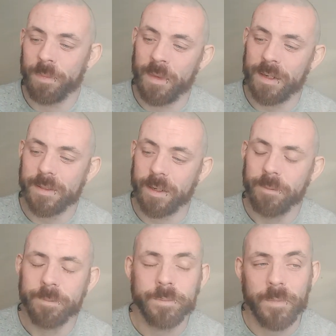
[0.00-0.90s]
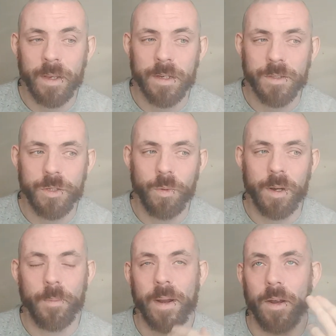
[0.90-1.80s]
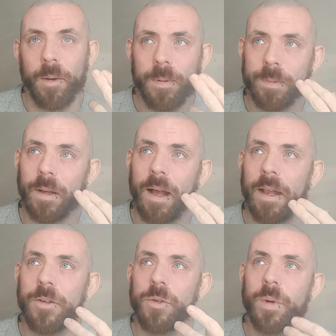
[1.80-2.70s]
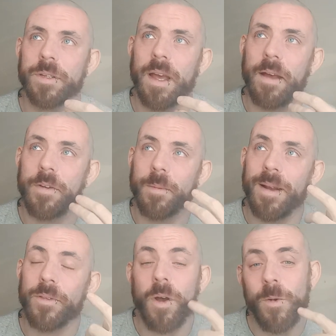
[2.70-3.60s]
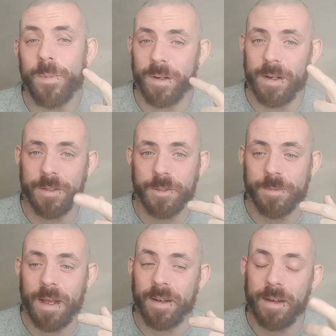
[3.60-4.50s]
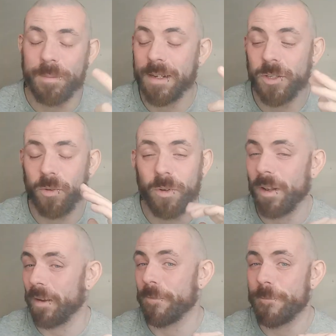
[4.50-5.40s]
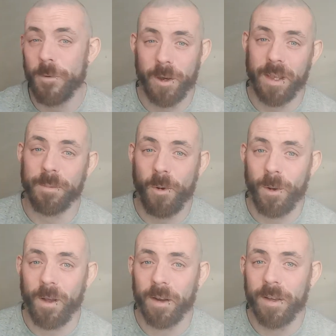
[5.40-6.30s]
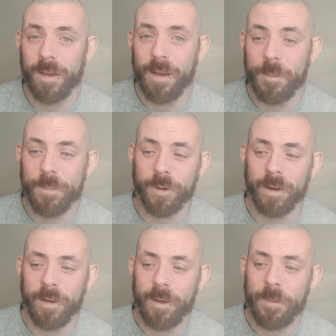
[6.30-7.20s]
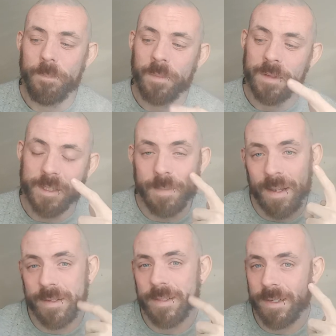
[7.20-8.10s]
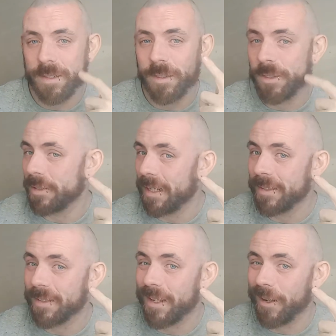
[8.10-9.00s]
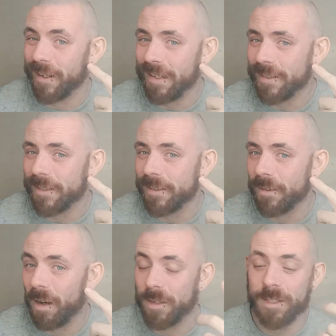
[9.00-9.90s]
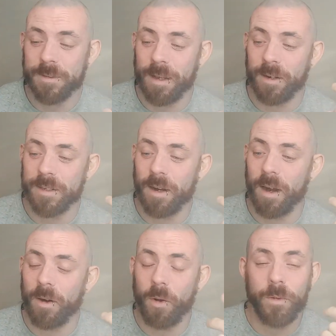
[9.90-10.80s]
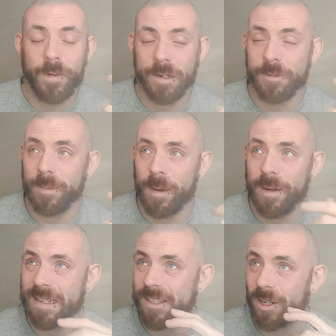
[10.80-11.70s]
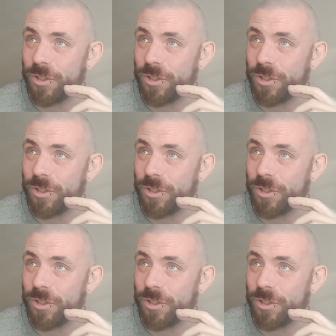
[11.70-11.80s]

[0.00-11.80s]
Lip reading: Next thing is you want to bring it up and you want to have your mouth open as you smell it. It makes you look like a fucking moron. But smell and taste are two senses that are linked. Our olfactory memory is our